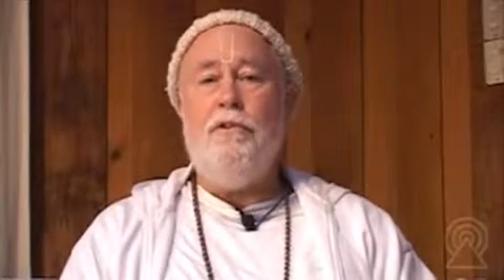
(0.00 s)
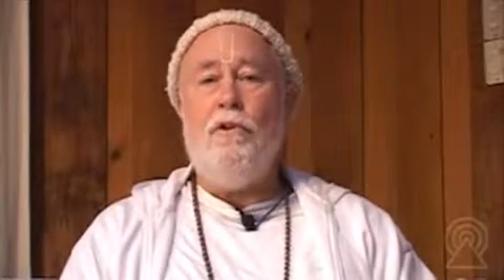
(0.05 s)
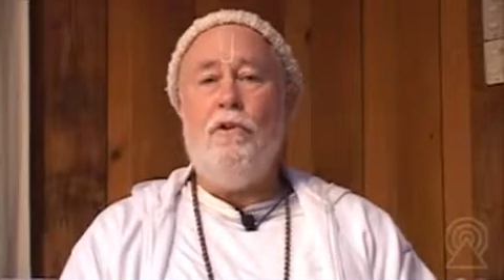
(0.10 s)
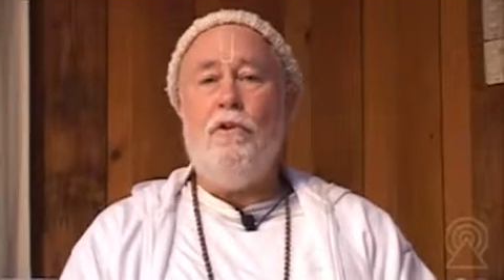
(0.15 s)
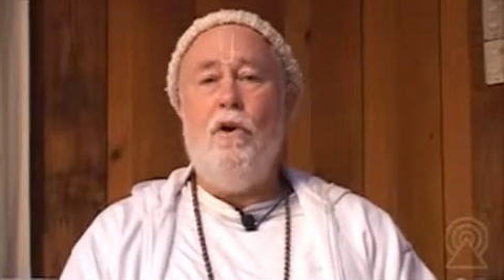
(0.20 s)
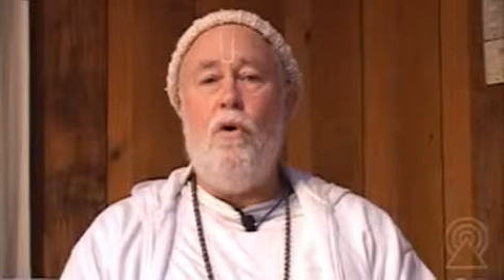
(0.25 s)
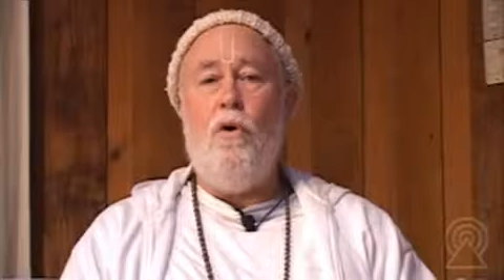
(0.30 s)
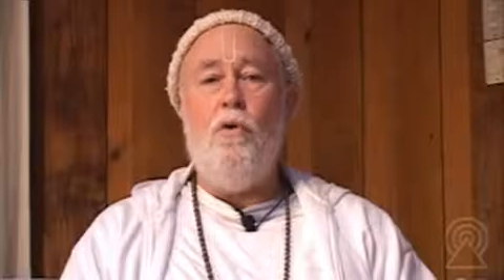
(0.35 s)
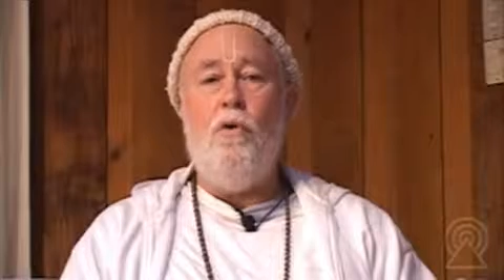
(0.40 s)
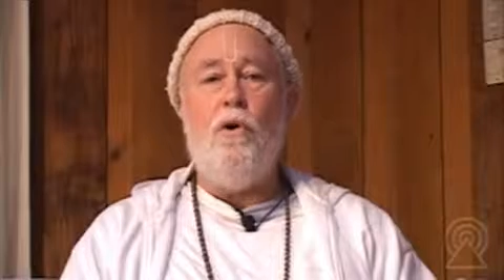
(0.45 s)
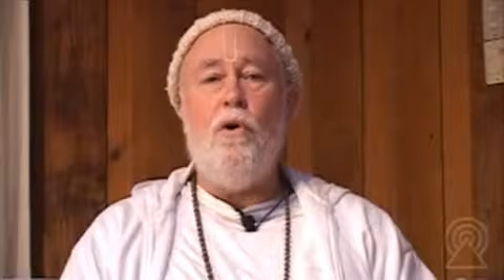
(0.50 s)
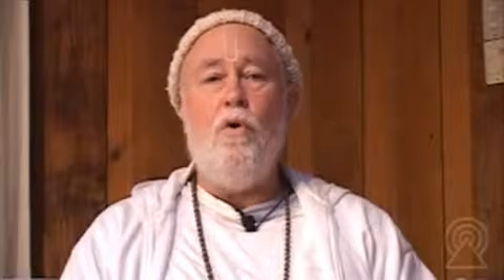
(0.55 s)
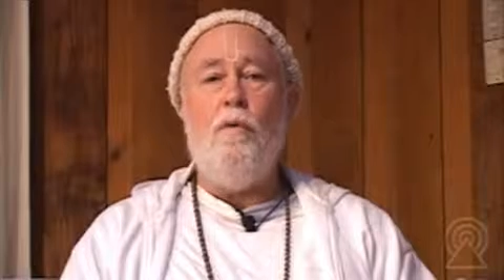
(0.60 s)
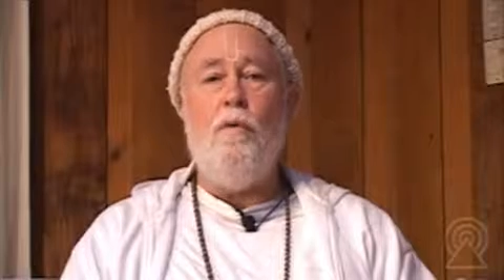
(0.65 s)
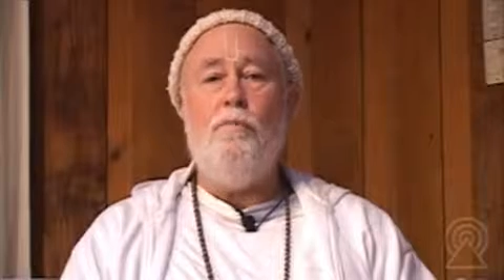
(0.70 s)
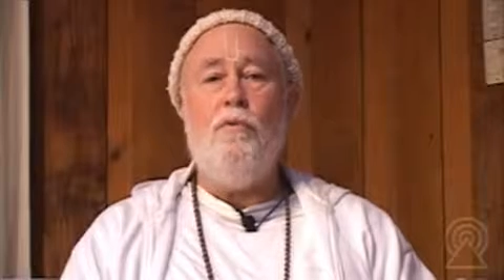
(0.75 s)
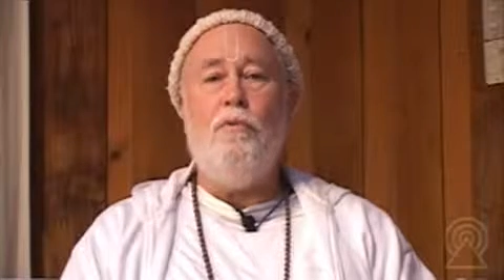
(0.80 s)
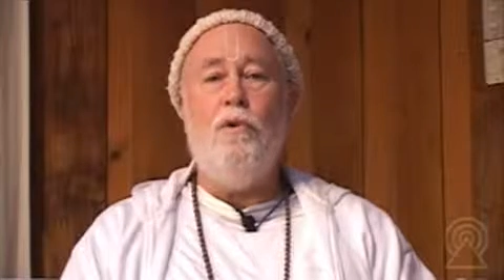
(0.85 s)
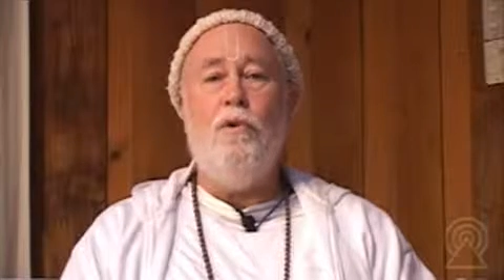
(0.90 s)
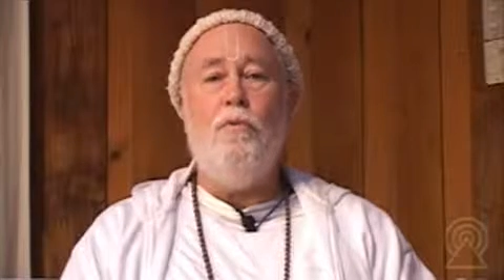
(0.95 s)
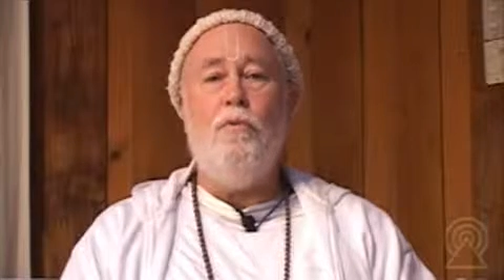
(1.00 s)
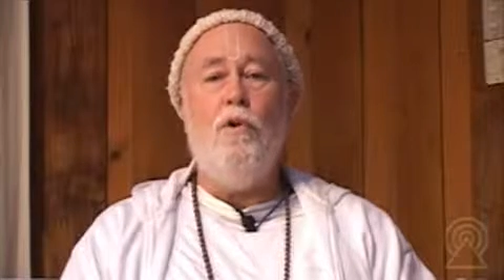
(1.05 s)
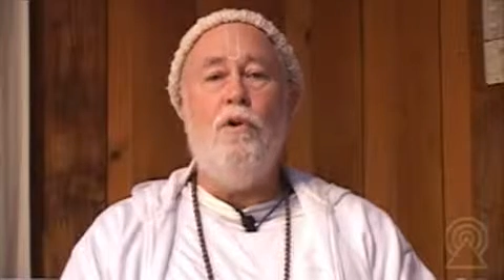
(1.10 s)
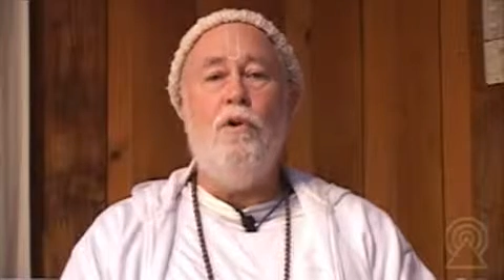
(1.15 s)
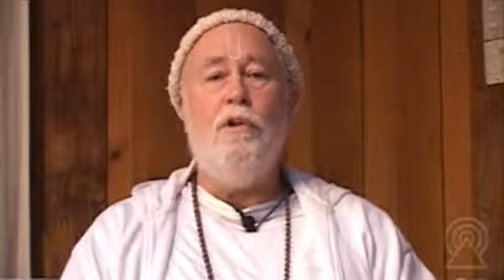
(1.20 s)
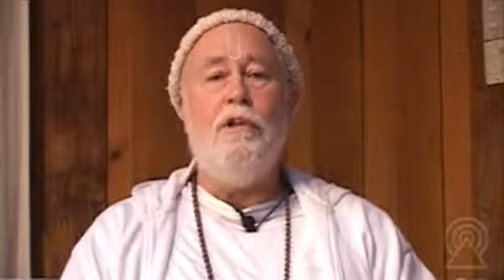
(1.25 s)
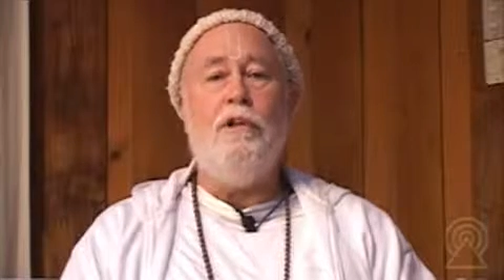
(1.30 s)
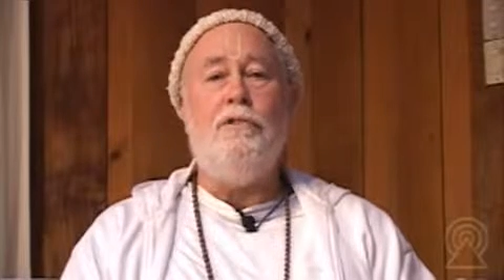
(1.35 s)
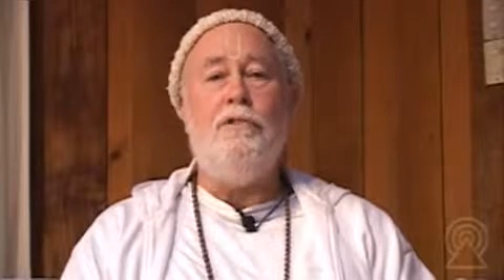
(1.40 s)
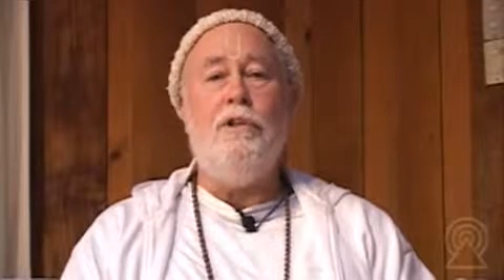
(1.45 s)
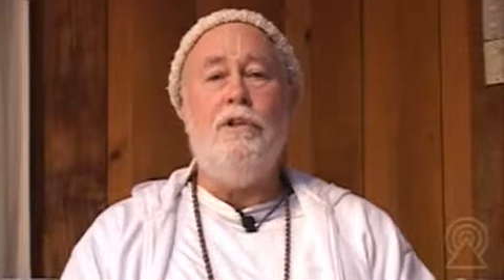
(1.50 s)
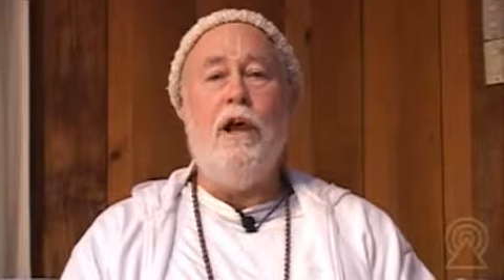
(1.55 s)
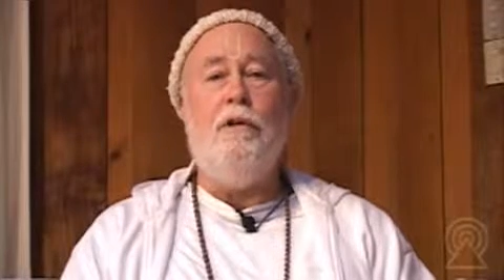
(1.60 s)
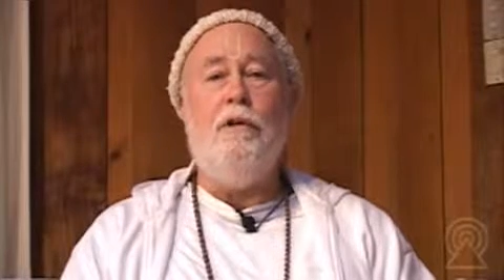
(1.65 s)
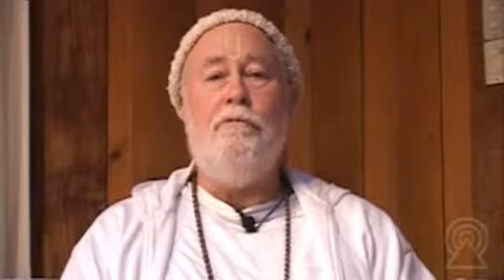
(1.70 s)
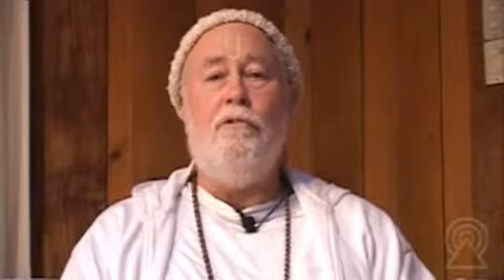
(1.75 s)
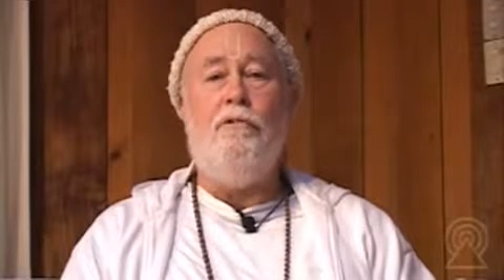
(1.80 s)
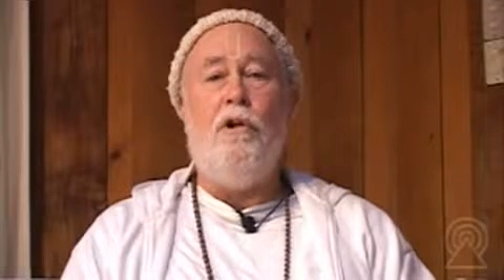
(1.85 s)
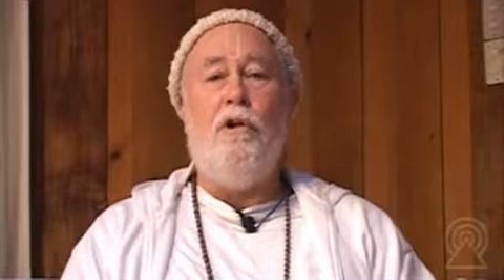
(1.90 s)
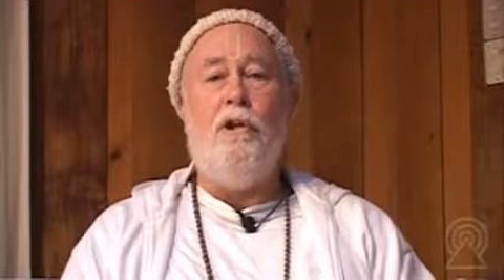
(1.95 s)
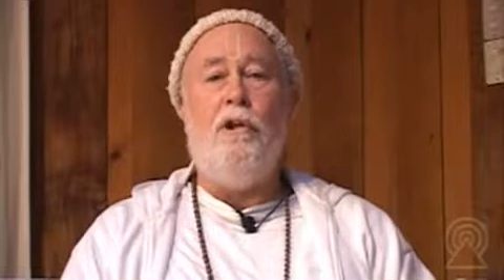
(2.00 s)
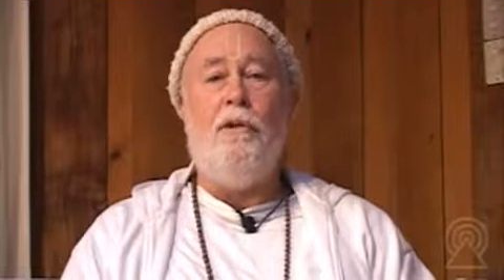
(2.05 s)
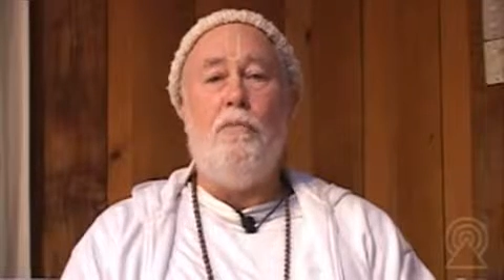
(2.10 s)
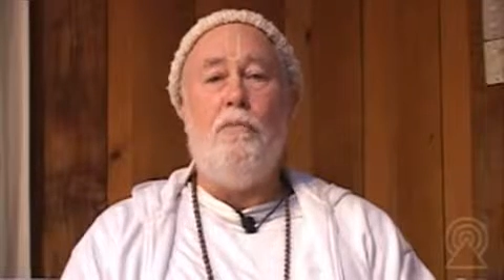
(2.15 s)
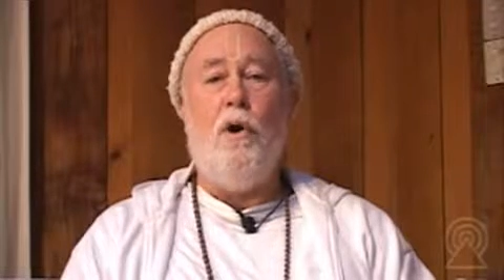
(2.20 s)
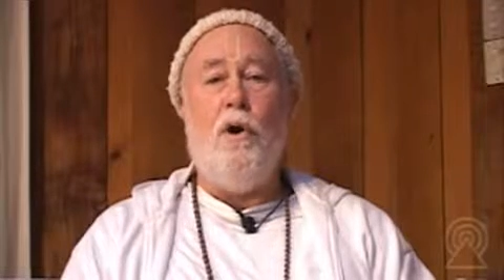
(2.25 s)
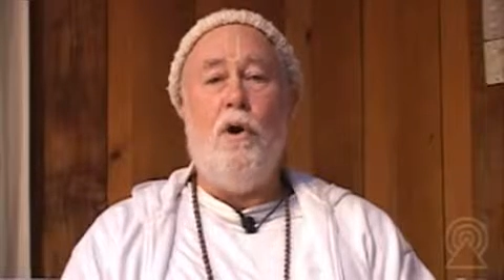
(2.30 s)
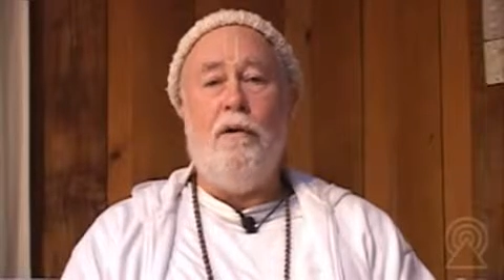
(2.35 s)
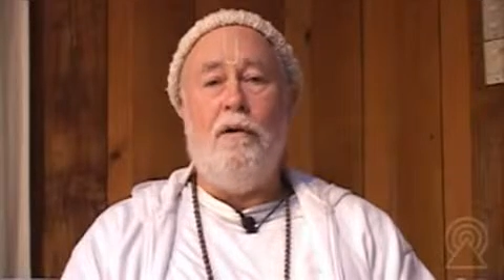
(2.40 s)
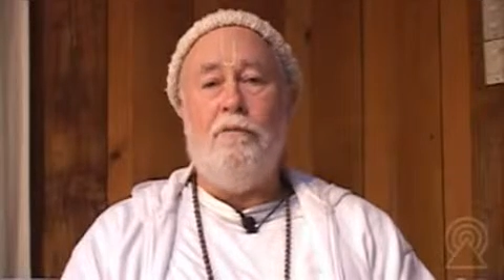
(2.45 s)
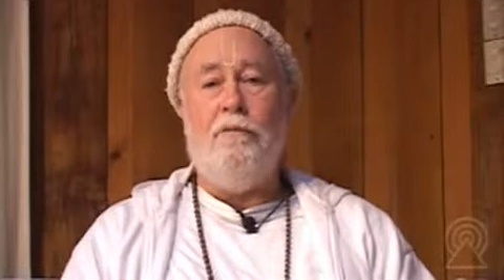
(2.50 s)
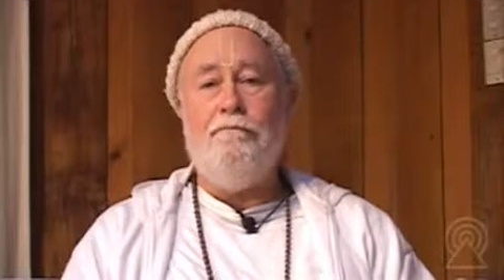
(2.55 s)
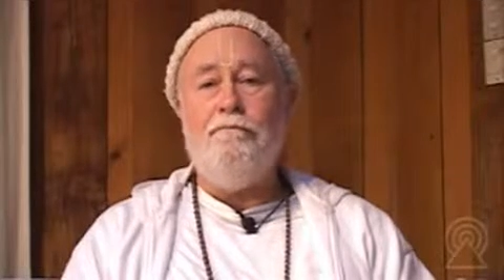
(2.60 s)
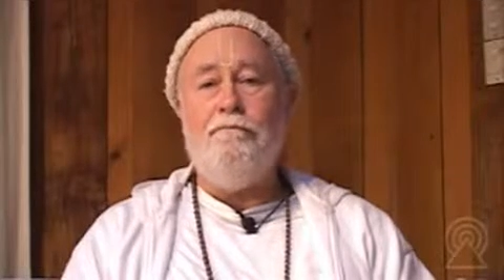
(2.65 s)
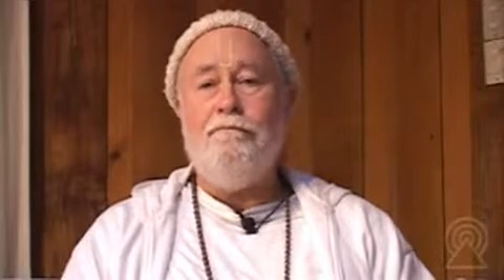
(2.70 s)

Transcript: the whole corporate world is now falling apart.